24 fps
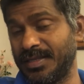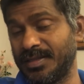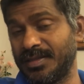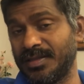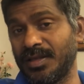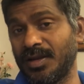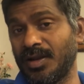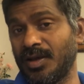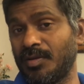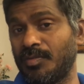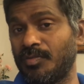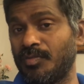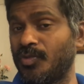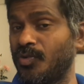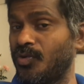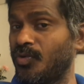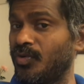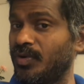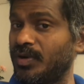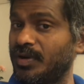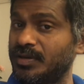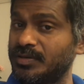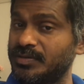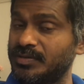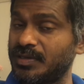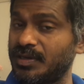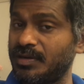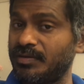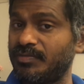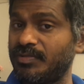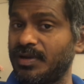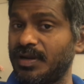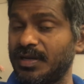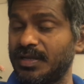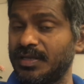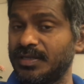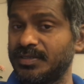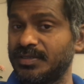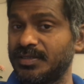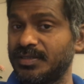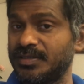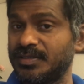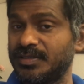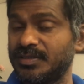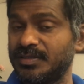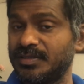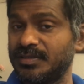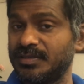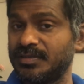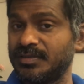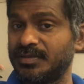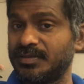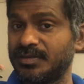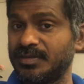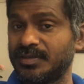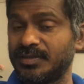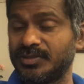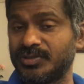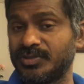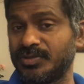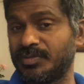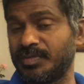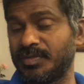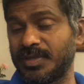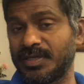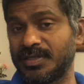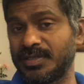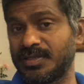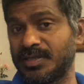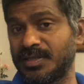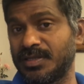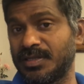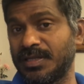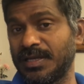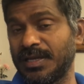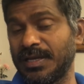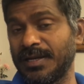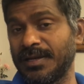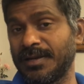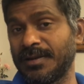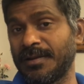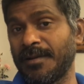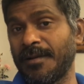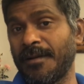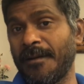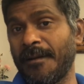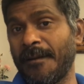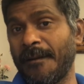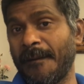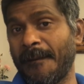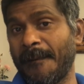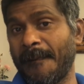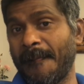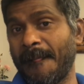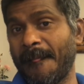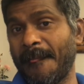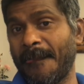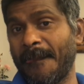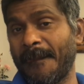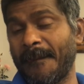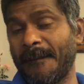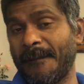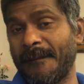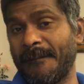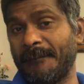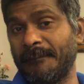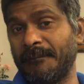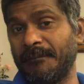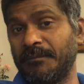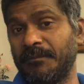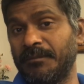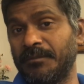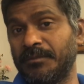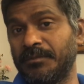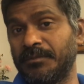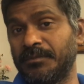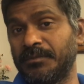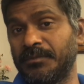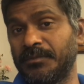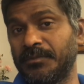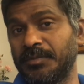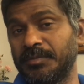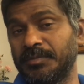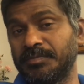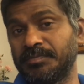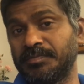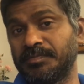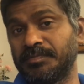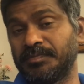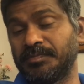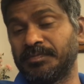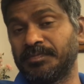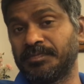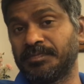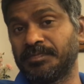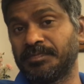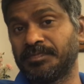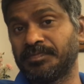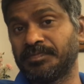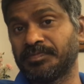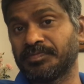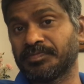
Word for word: there are more disadvantages uh, i should mention that mm,